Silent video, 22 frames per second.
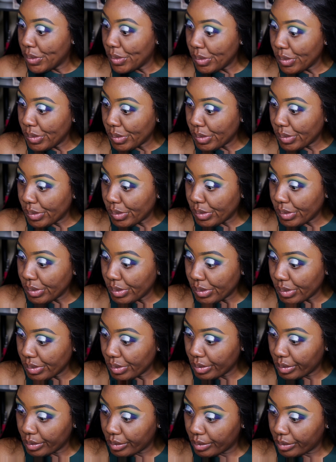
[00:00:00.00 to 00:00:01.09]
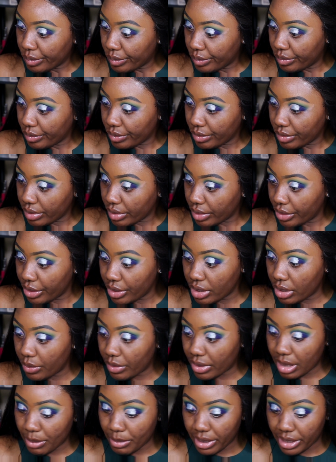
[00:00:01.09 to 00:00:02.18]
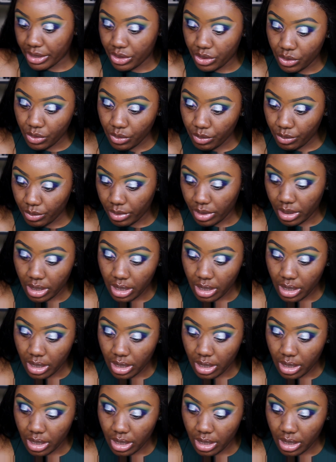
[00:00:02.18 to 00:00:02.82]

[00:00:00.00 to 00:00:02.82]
Or you know what I might do?